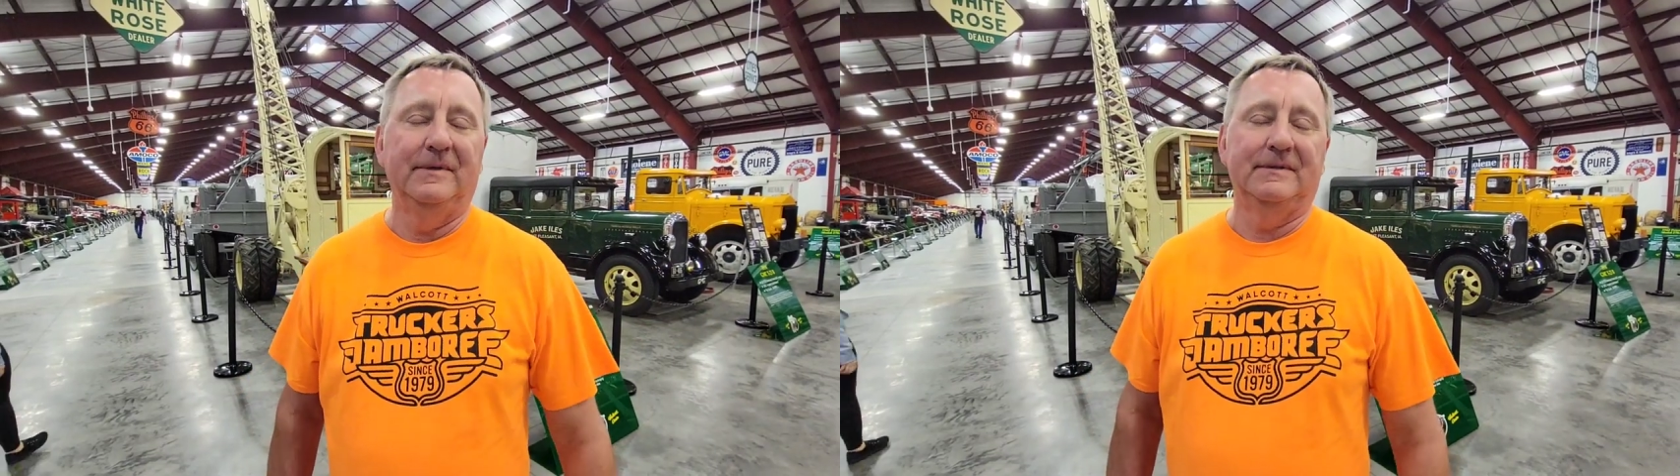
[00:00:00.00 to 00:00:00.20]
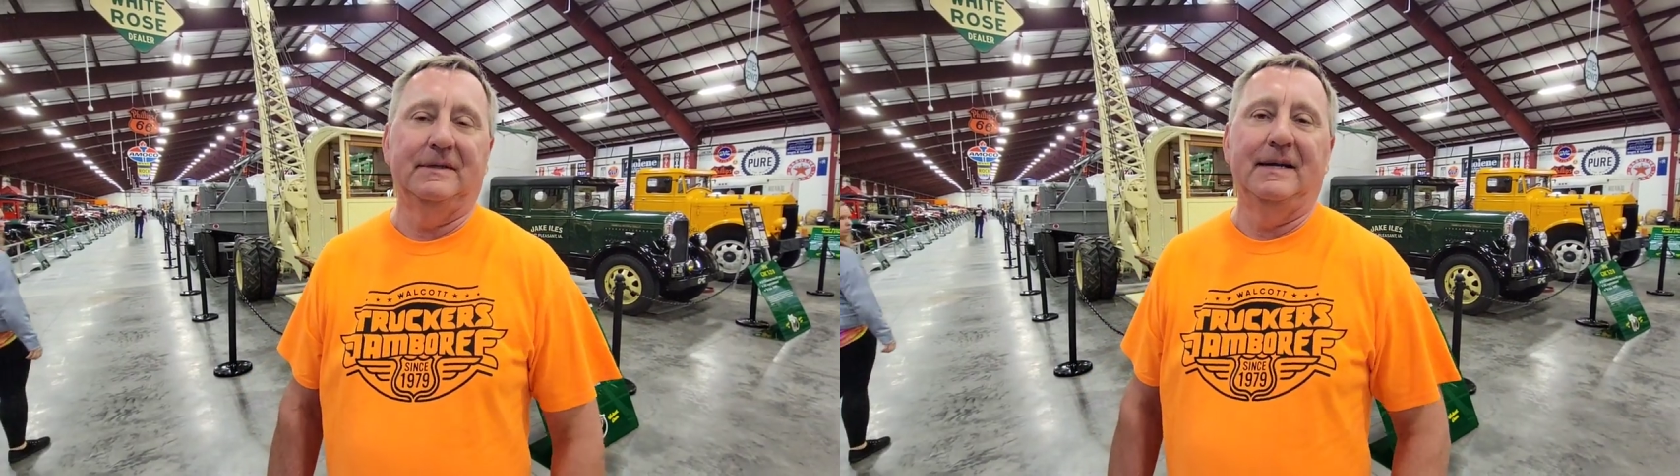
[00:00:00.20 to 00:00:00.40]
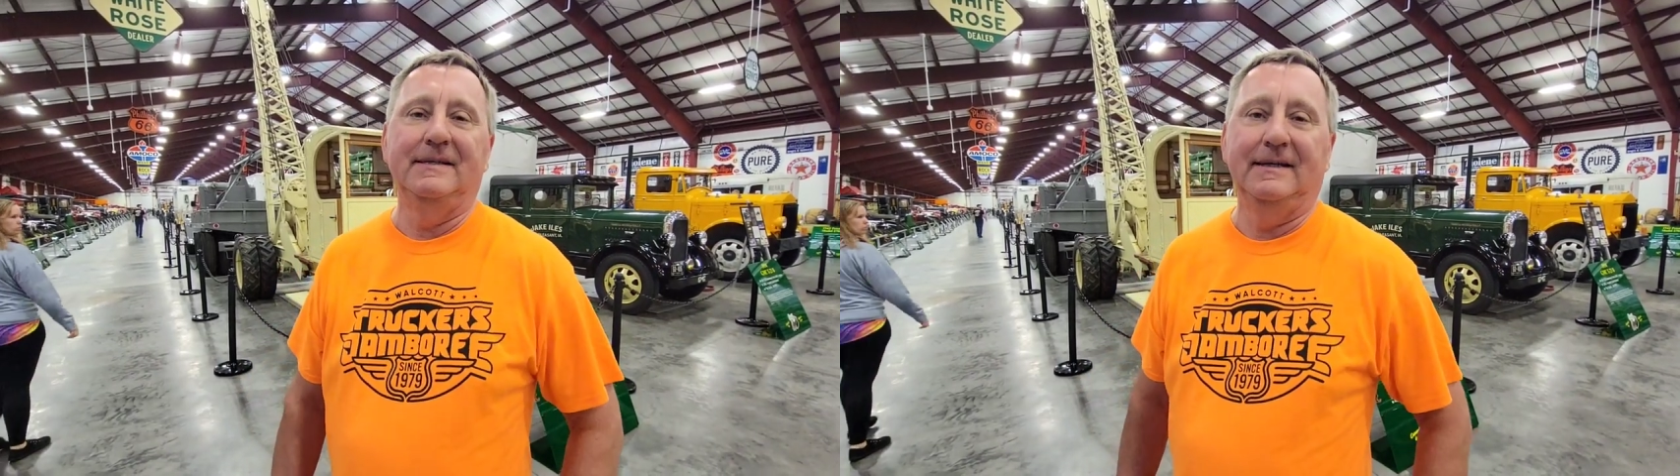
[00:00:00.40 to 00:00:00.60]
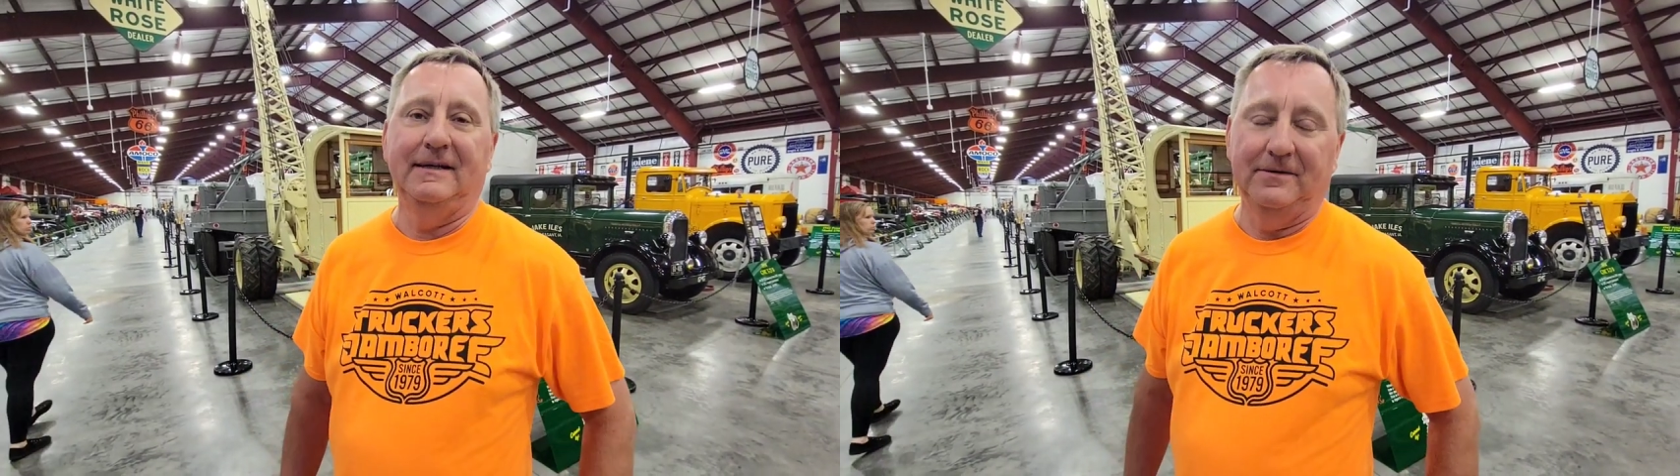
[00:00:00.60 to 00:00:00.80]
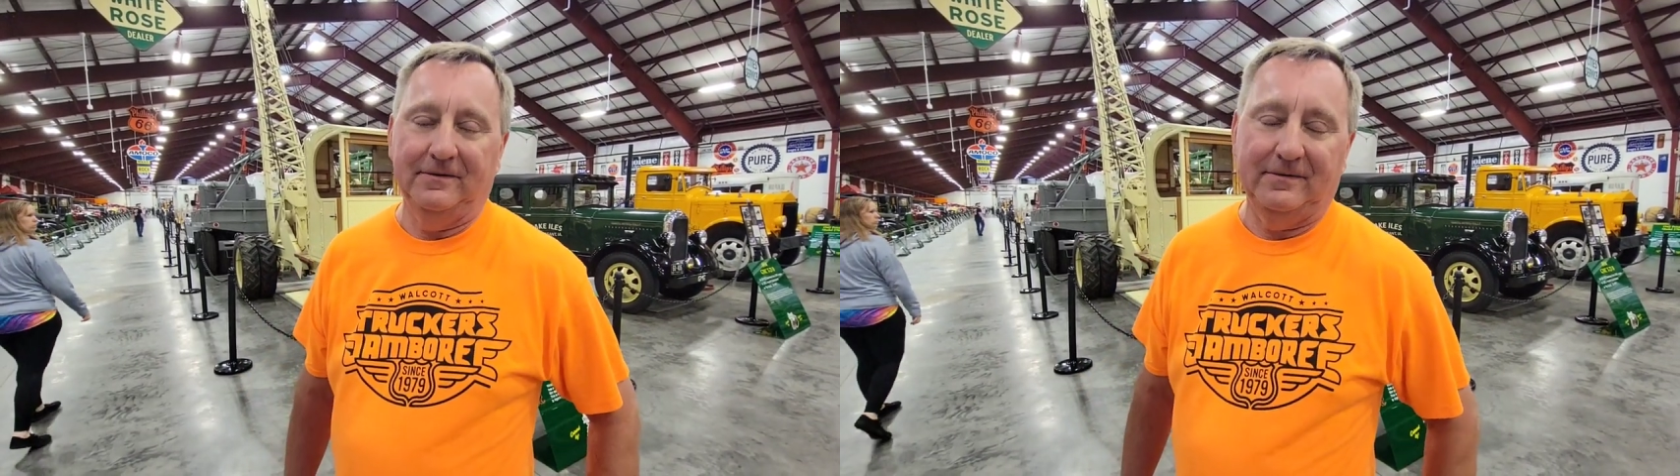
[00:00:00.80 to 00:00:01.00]
It's a
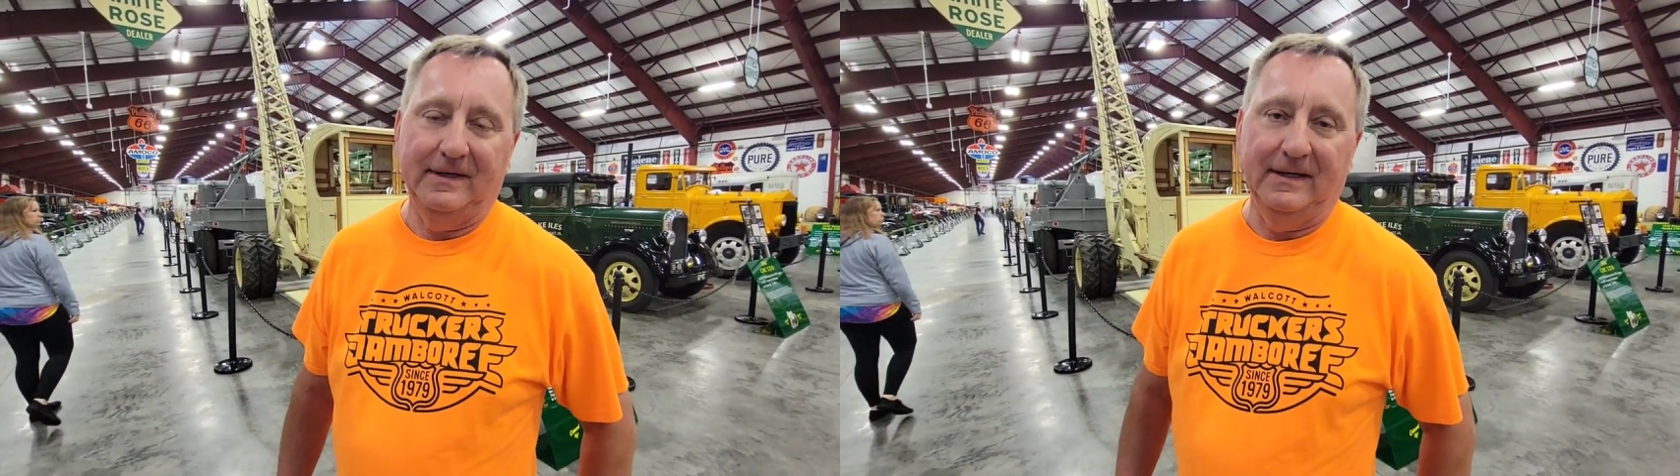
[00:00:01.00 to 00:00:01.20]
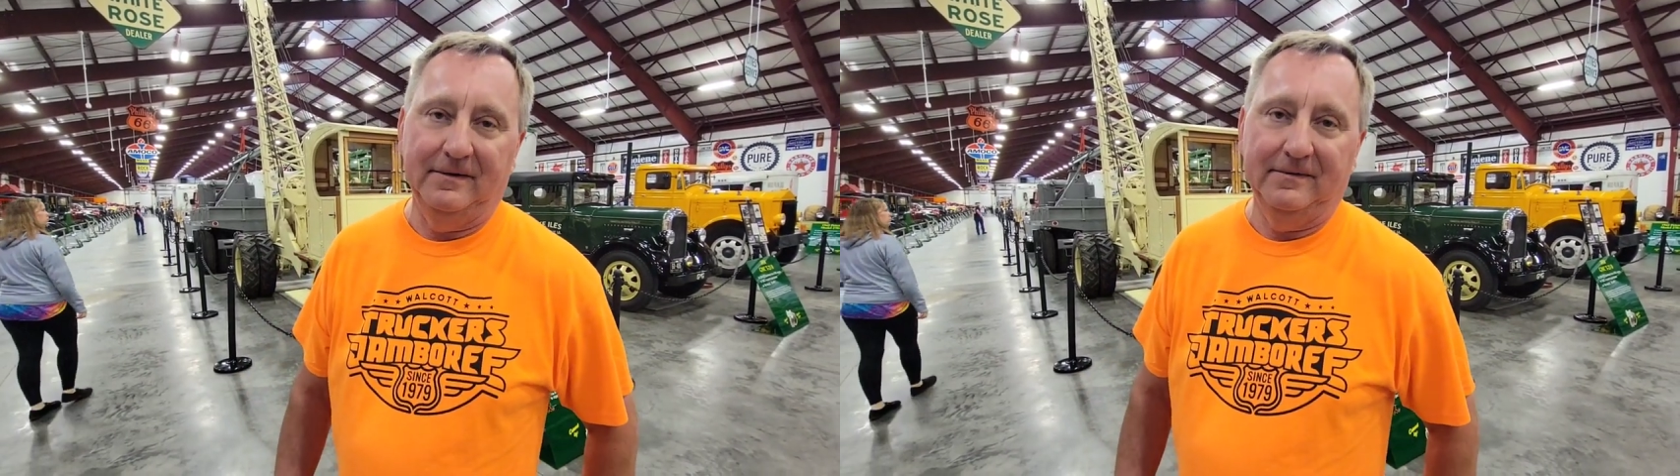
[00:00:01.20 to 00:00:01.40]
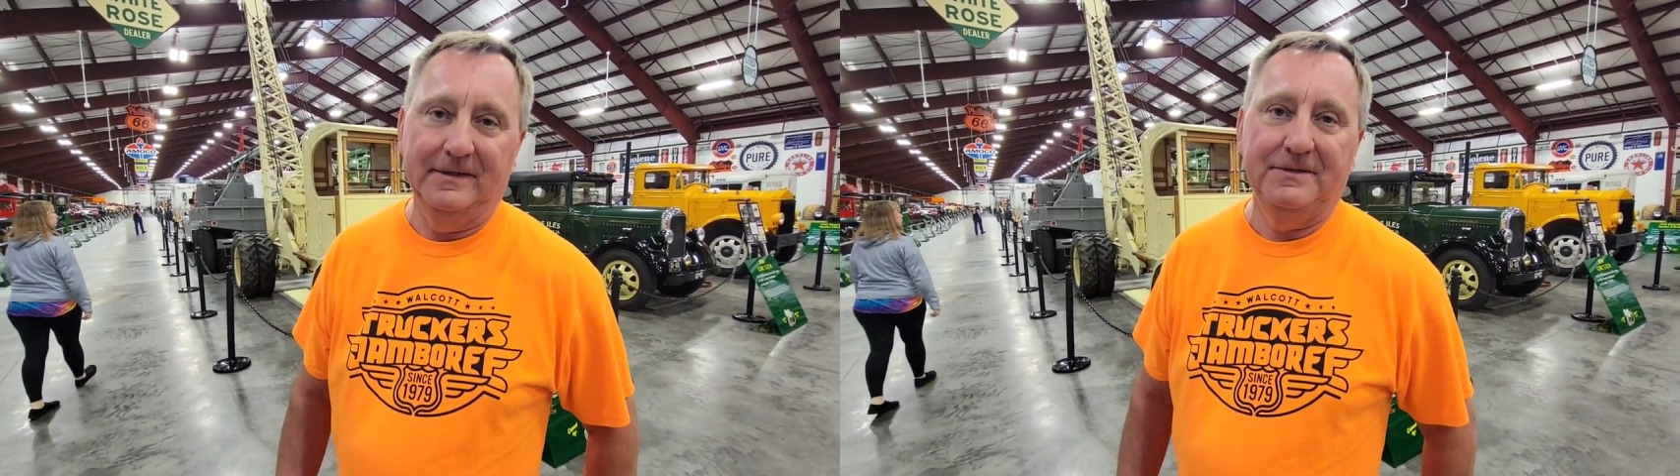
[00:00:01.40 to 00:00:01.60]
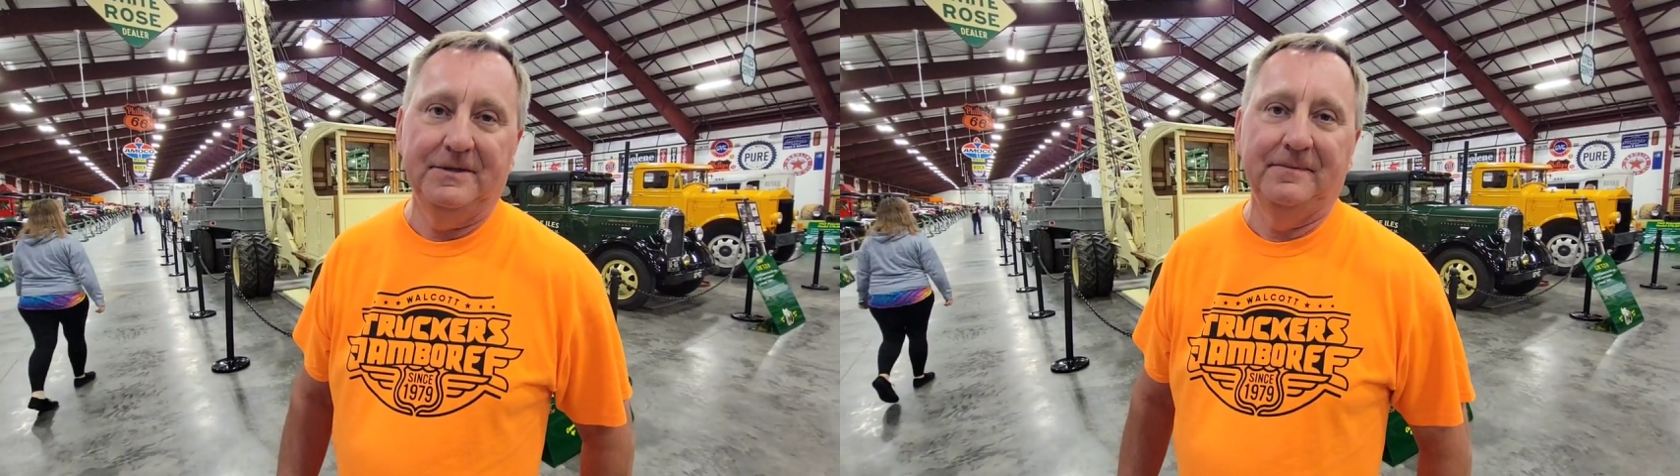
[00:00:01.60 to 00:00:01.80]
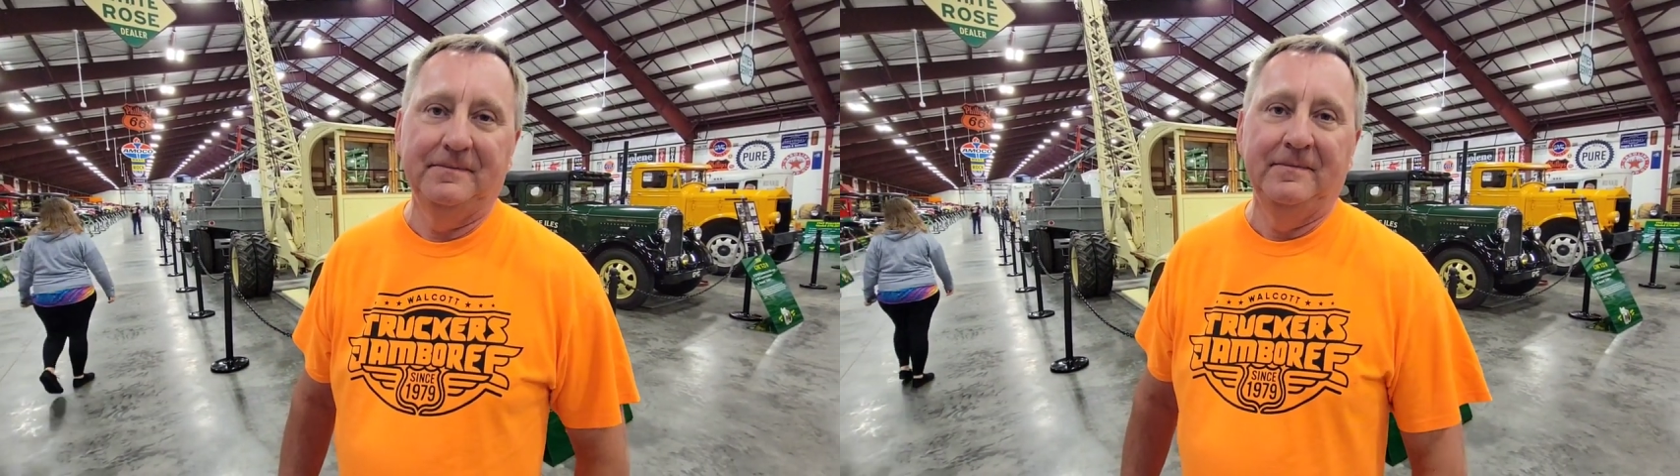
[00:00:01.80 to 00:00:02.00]
nineteen oh three Eldridge,